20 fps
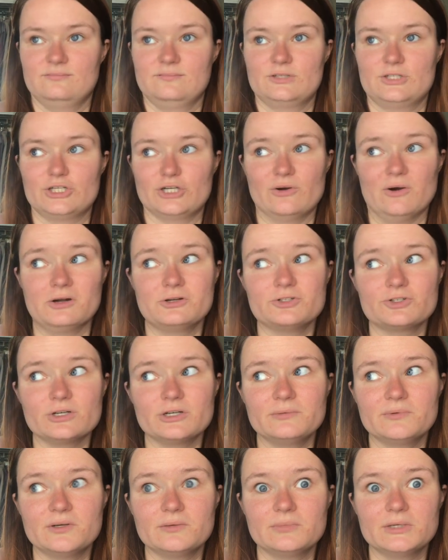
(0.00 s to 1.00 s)

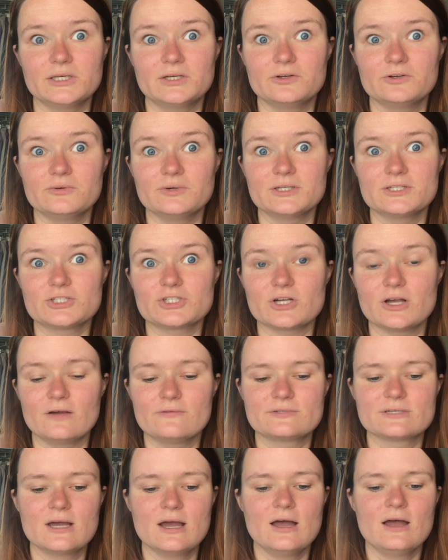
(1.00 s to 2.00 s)
200 maybe Goodreads
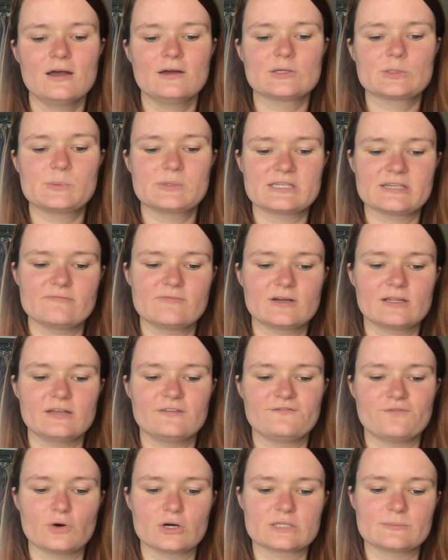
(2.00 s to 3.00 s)
shelves specifically
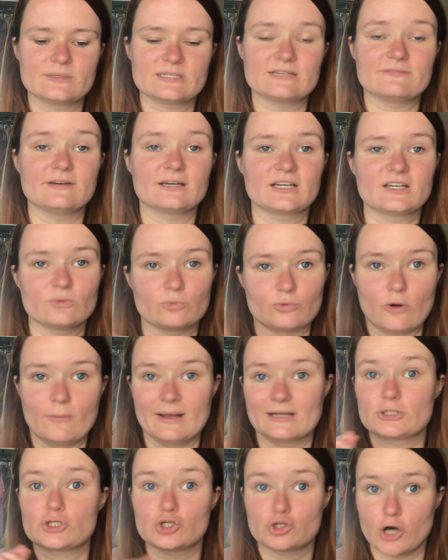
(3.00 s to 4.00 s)
for specific
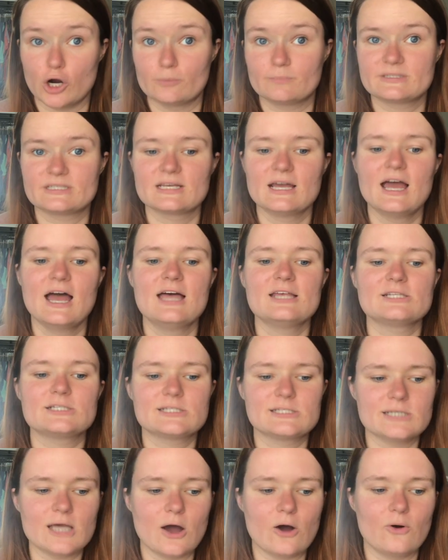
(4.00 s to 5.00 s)
romance tropes.
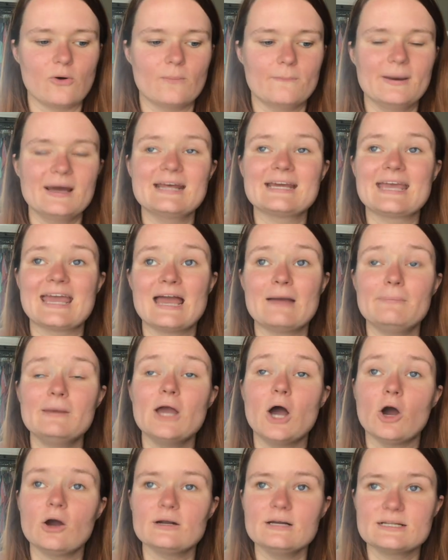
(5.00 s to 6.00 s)
So, but it can be
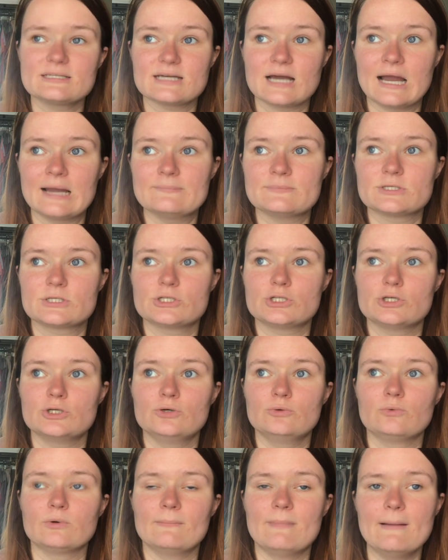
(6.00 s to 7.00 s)
hard at times
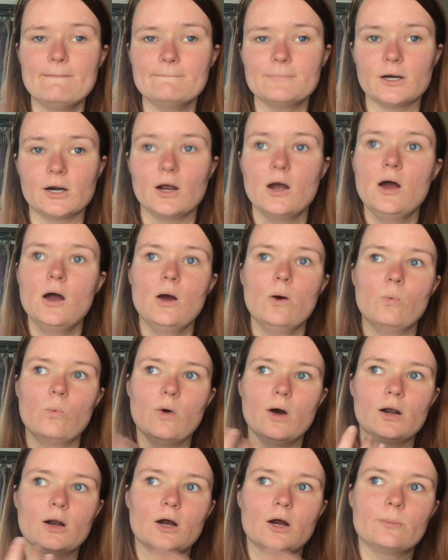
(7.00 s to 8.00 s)
to remember
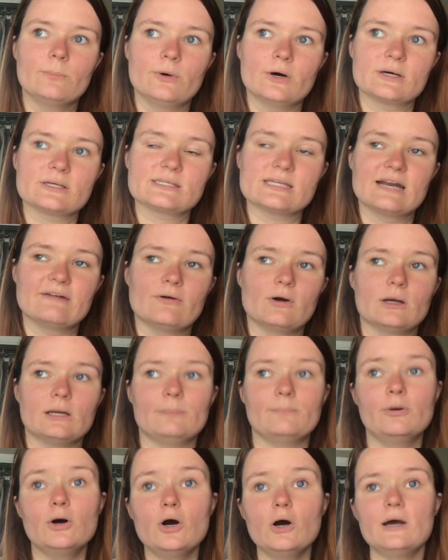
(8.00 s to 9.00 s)
what are books that I've already
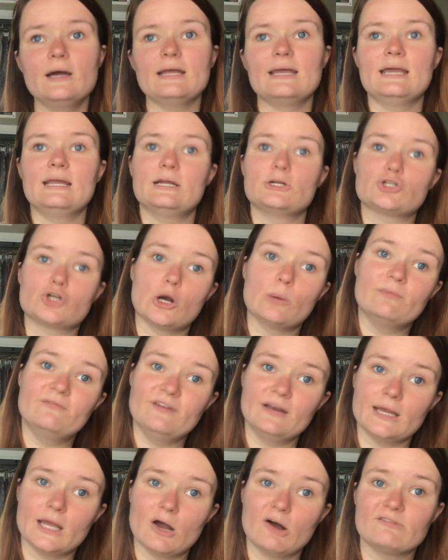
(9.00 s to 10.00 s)
put in a trope
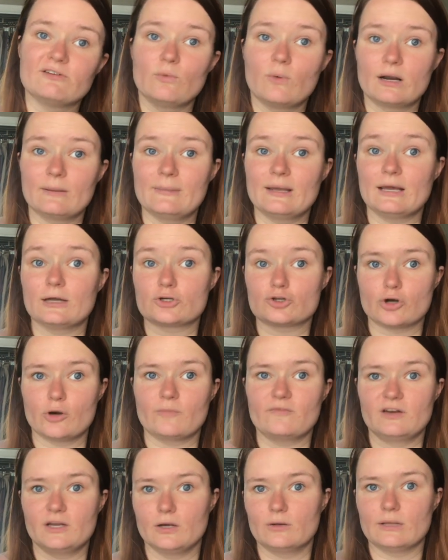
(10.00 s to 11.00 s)
video if I want to make a trope
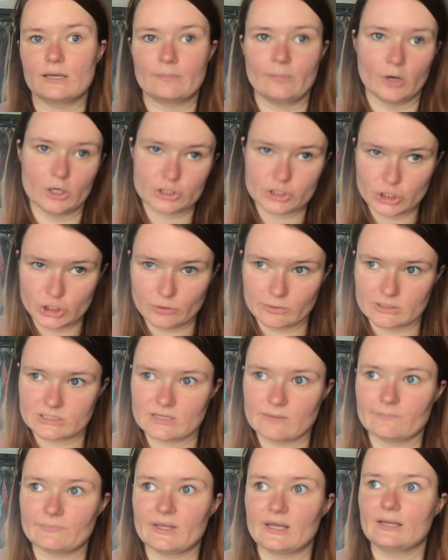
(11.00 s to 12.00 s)
video like part two or
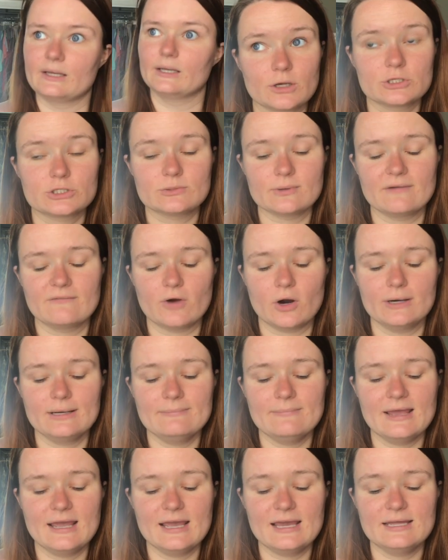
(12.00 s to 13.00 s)
something. So I've already
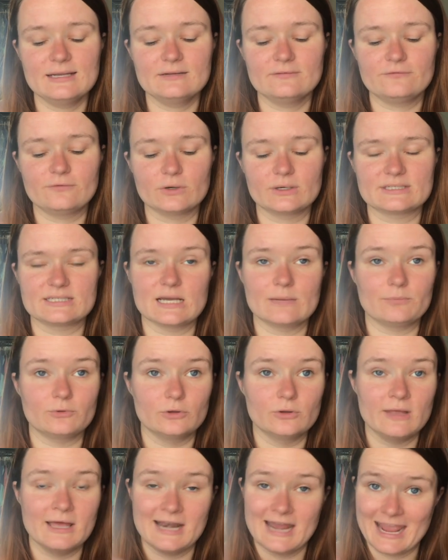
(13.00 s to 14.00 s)
made, for
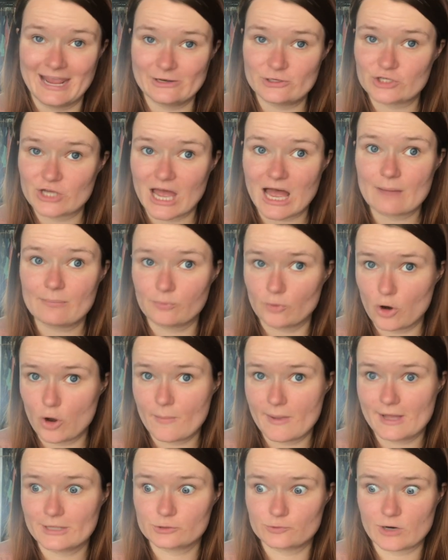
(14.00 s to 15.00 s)
example, an age gap
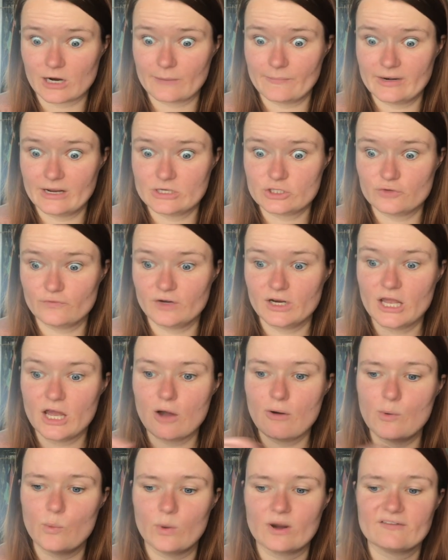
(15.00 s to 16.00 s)
romance recommendation
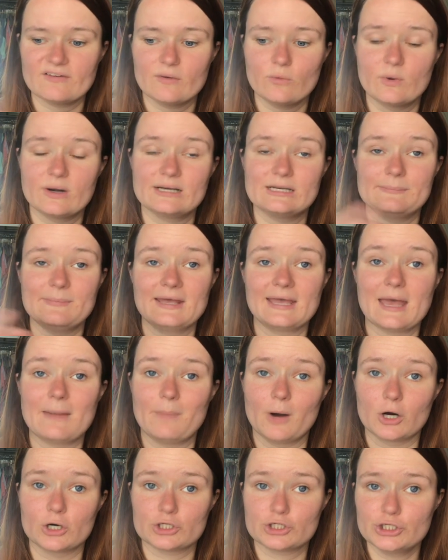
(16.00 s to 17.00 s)
video and what if I wanted to make a
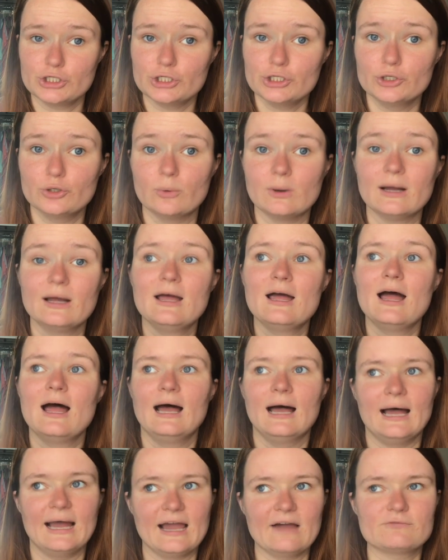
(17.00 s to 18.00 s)
part two?
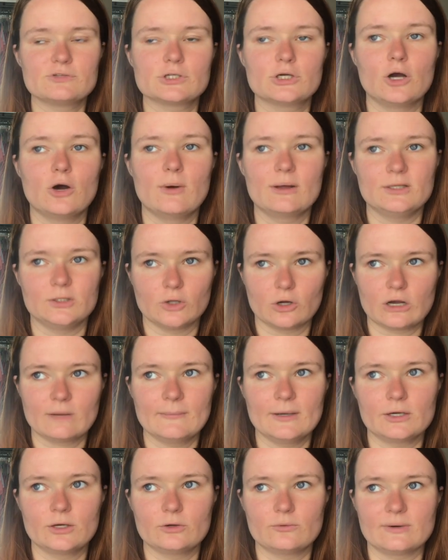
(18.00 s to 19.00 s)
I have to go and look at
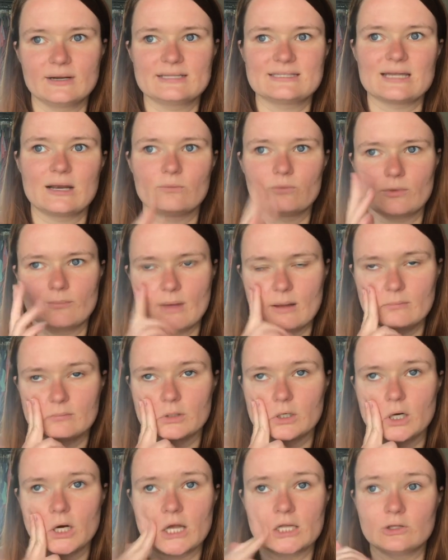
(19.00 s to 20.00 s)
my Goodreads and
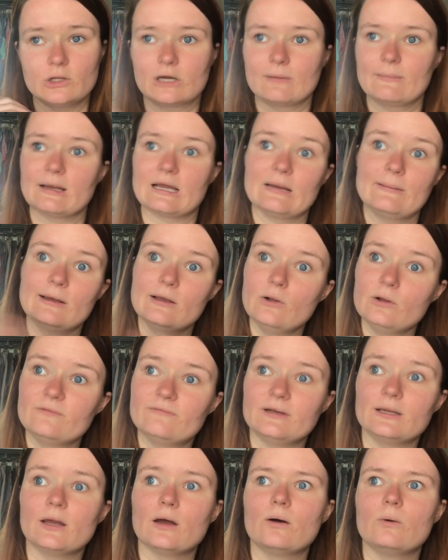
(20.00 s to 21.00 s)
remember and look back at my old
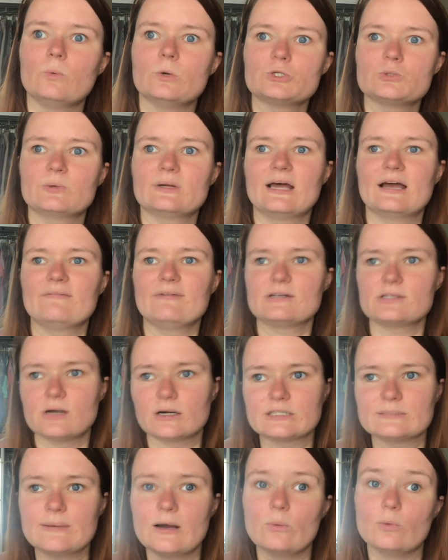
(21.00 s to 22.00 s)
video. Which one have I
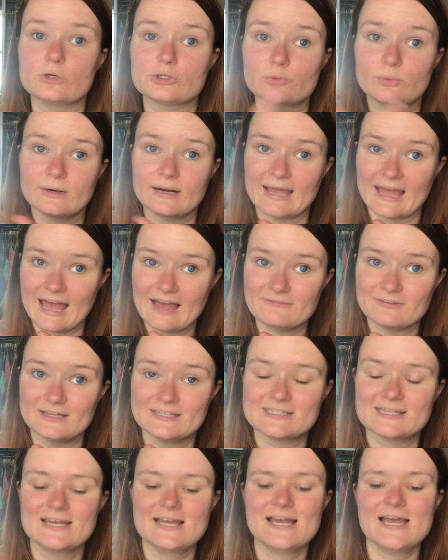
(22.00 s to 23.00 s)
talked about? Which one I haven't?